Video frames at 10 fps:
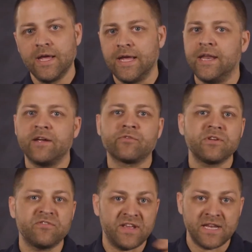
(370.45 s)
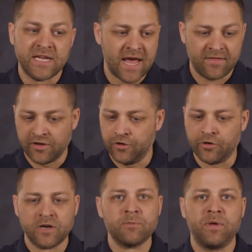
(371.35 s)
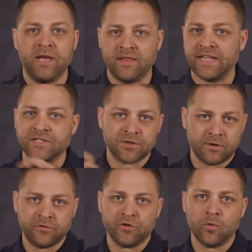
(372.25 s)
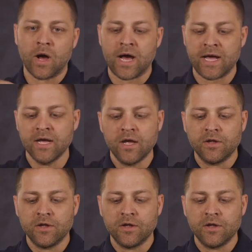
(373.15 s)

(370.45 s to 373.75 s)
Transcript: In every vignette that you're going to pick that serves your why,